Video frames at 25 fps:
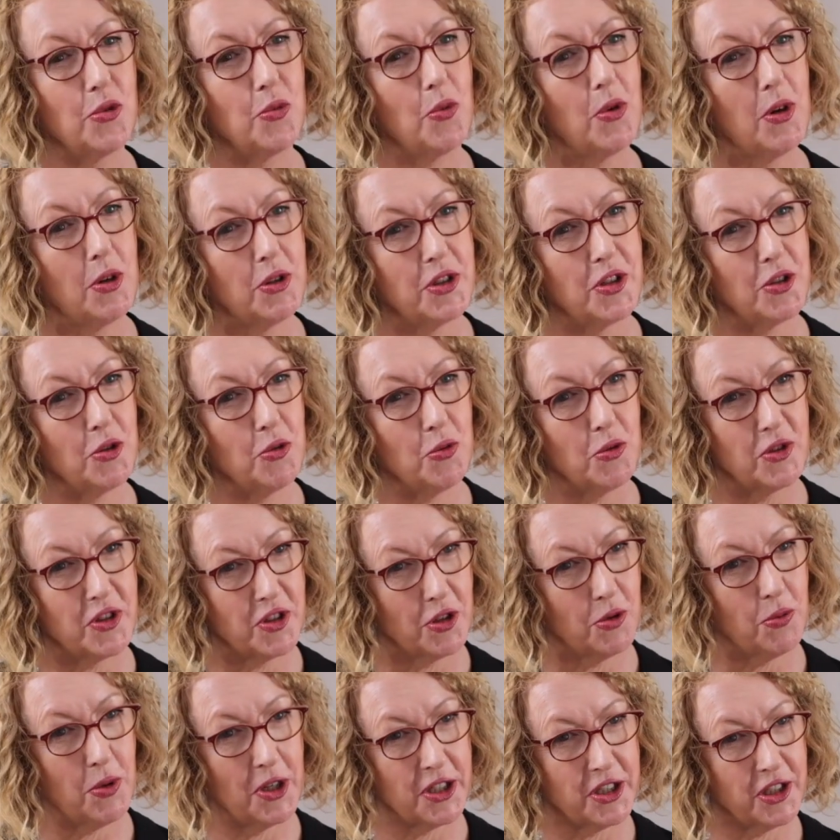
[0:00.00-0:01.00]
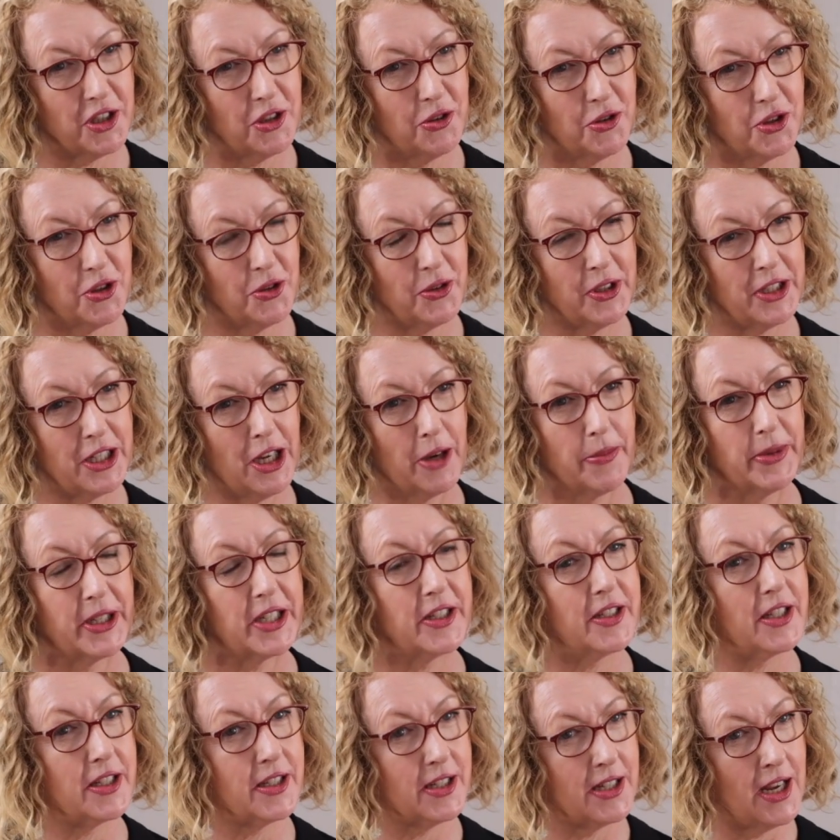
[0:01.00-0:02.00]
what are you doing now? Because
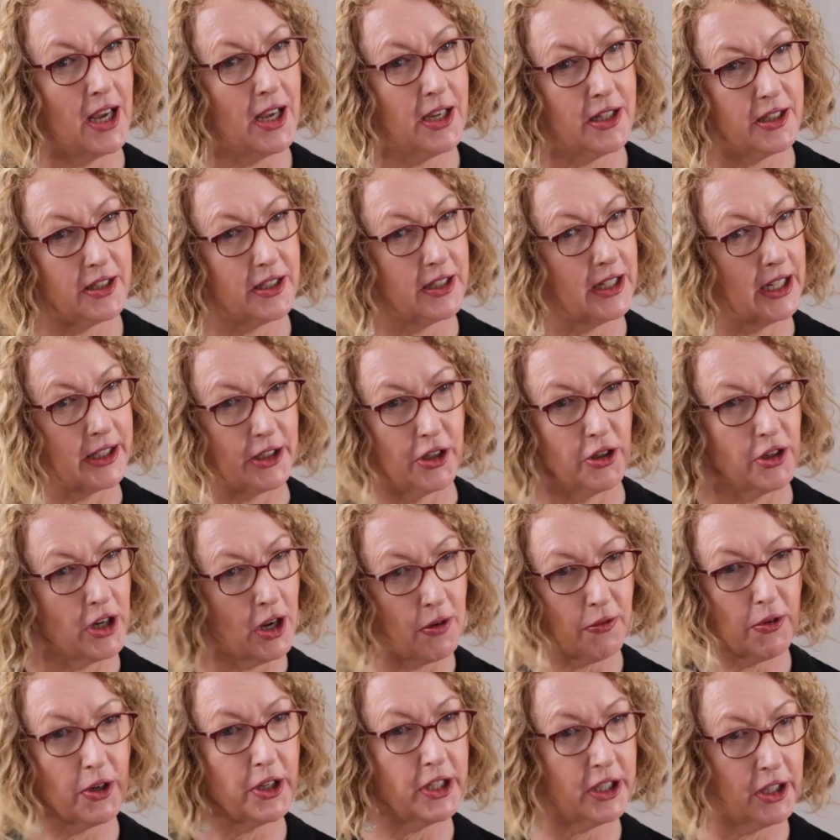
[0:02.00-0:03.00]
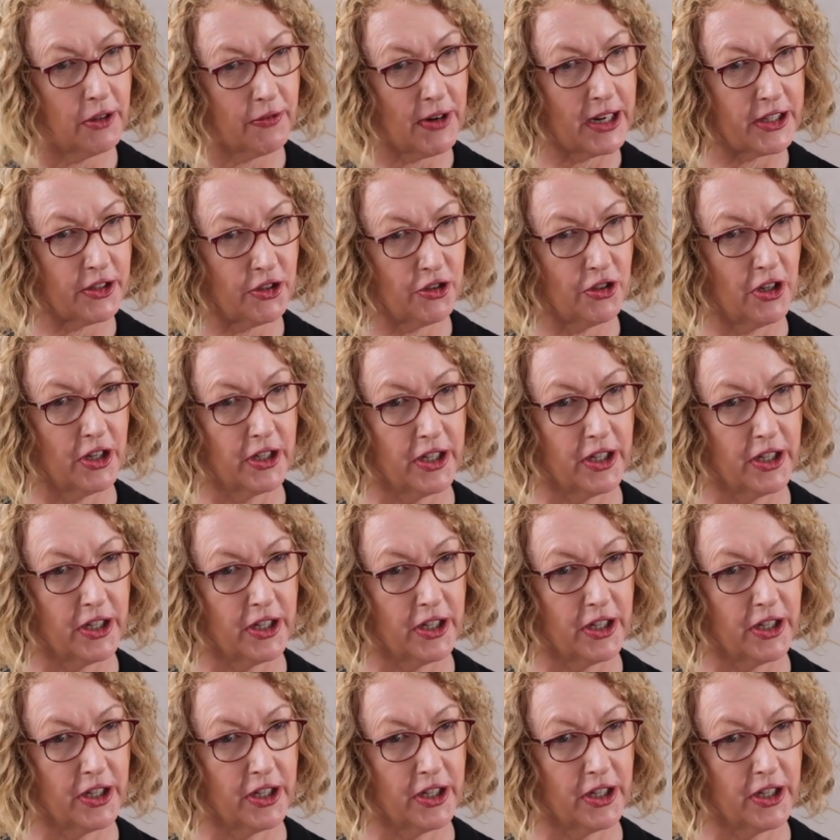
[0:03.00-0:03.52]
it's not like you're not running a restaurant